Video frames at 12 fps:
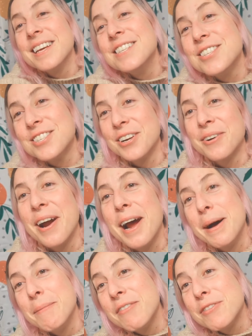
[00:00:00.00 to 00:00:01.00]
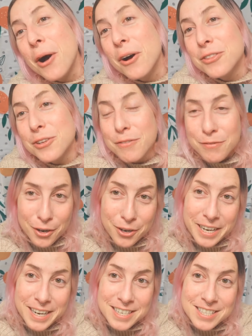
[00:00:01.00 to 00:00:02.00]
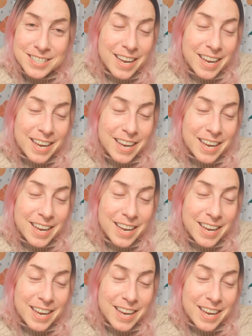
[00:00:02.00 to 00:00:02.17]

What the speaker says: Instagram have gotten their Fergus